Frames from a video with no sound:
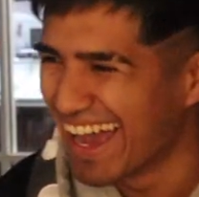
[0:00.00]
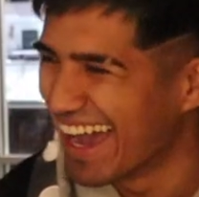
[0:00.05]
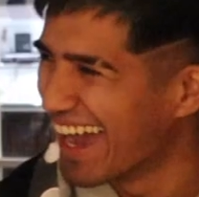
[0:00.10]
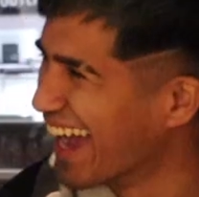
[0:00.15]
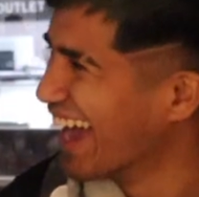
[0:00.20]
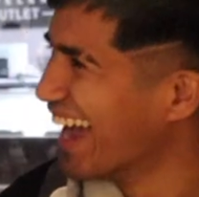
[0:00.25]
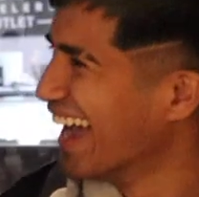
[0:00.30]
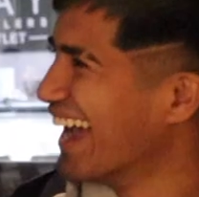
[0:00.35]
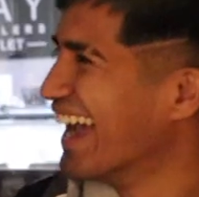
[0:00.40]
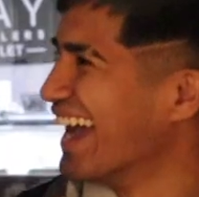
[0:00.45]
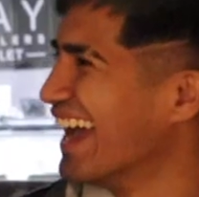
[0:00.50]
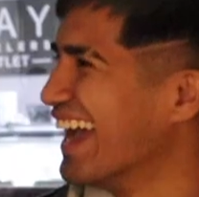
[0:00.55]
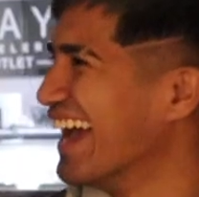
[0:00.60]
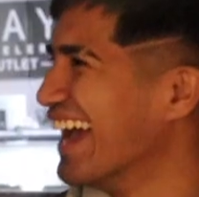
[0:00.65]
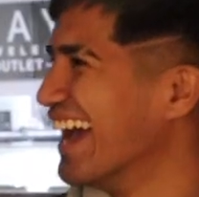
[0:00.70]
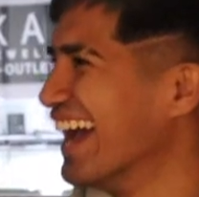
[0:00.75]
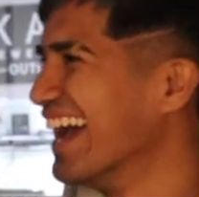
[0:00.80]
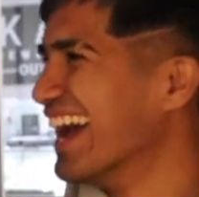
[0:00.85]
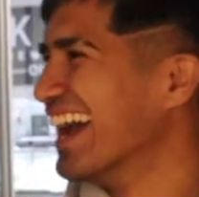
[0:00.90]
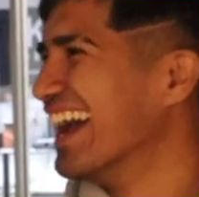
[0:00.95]

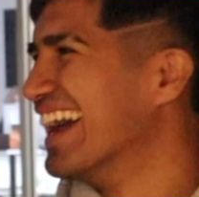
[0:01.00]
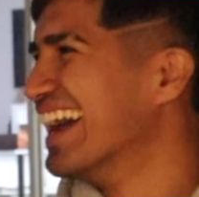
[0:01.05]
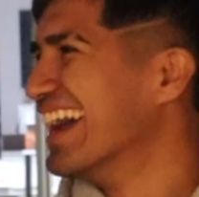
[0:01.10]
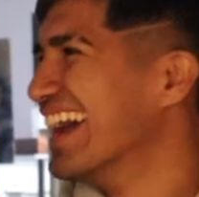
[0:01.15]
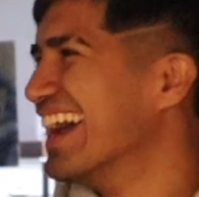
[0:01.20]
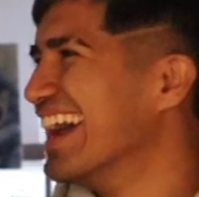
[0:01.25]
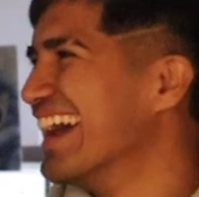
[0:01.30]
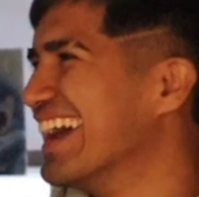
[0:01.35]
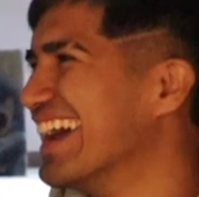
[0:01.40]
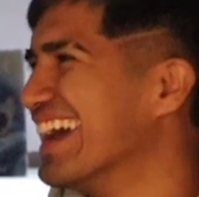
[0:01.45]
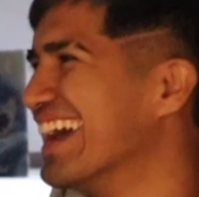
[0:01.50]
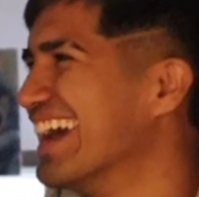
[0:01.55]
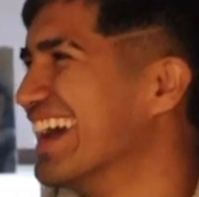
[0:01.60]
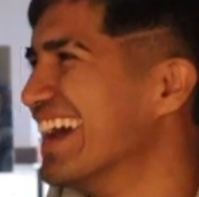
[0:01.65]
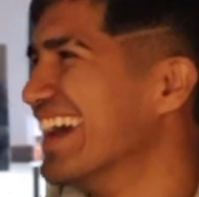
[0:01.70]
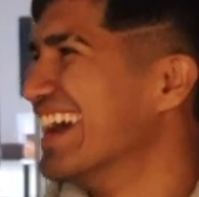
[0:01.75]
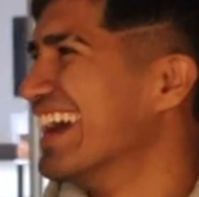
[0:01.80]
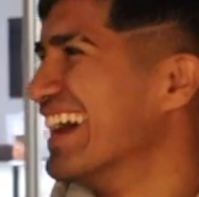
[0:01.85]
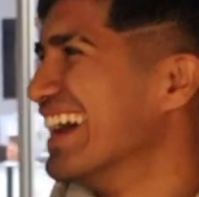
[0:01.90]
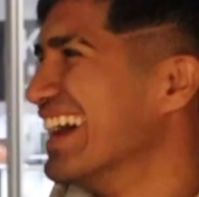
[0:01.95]

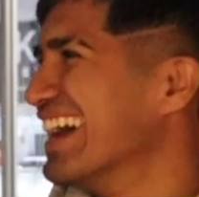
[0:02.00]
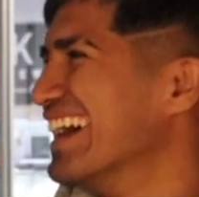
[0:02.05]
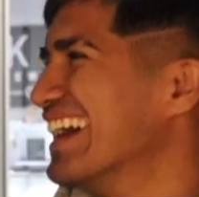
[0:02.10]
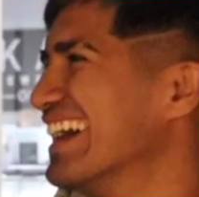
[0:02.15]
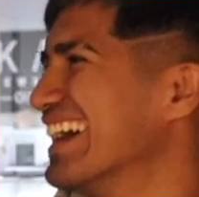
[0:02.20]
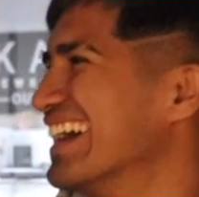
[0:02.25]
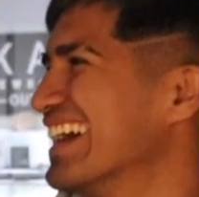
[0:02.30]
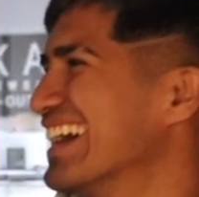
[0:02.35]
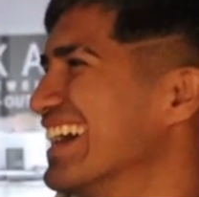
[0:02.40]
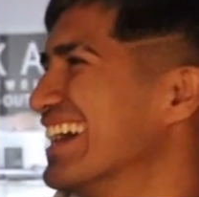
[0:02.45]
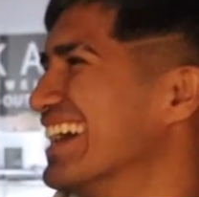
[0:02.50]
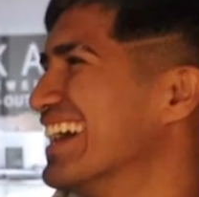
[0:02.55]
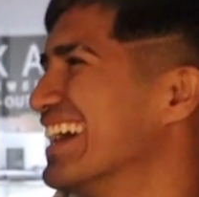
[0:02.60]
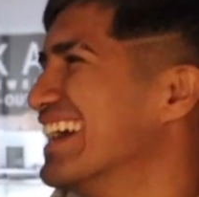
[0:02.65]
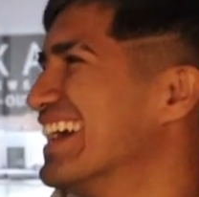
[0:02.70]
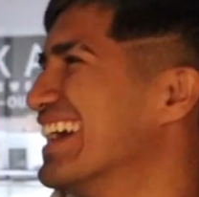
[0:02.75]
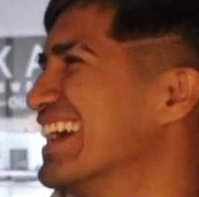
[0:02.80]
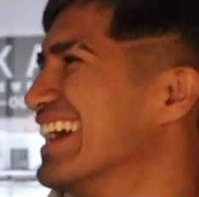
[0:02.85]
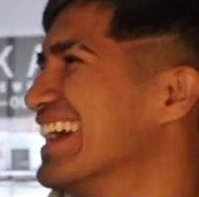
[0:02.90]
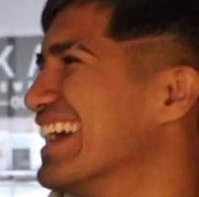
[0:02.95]

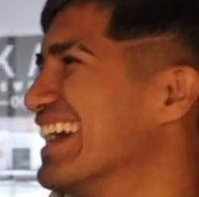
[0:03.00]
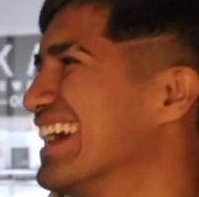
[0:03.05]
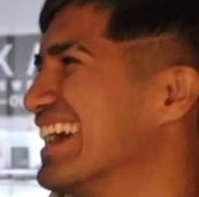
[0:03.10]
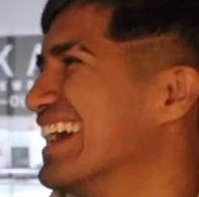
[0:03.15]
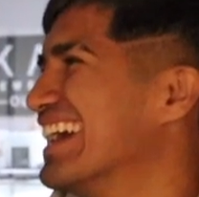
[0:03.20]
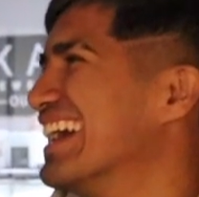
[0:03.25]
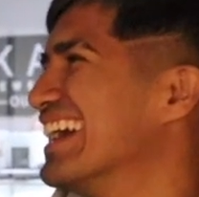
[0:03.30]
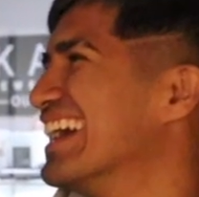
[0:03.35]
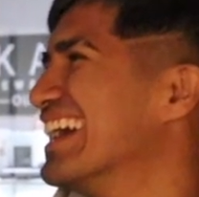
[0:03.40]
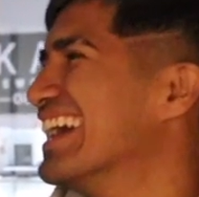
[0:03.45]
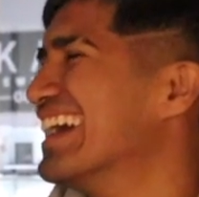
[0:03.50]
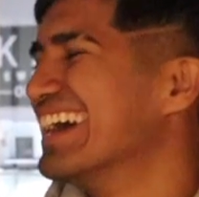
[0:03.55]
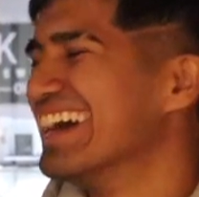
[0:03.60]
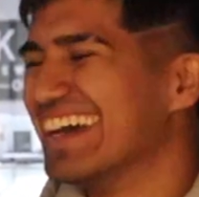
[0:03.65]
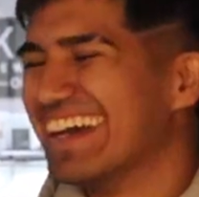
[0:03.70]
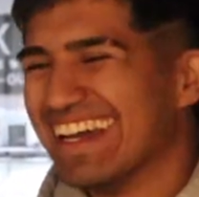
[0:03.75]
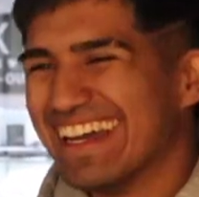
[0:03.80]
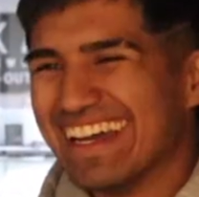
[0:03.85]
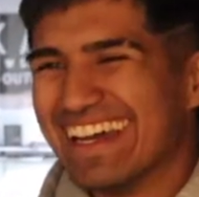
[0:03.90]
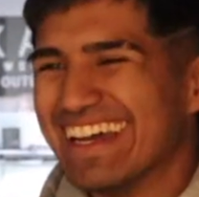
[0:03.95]

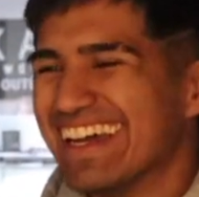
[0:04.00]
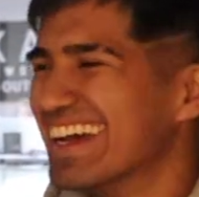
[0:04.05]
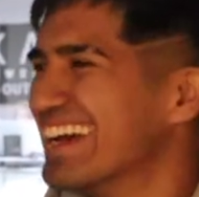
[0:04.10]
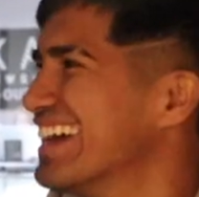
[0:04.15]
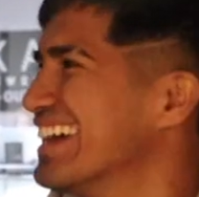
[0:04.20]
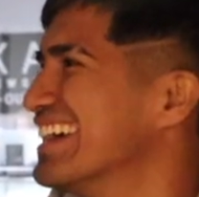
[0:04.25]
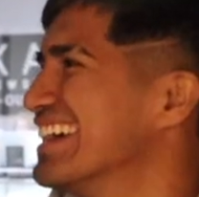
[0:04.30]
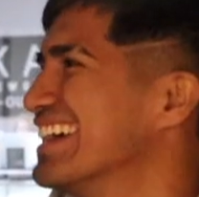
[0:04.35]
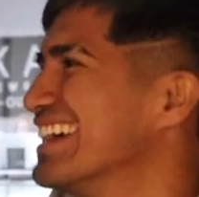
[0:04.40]
(not speaking)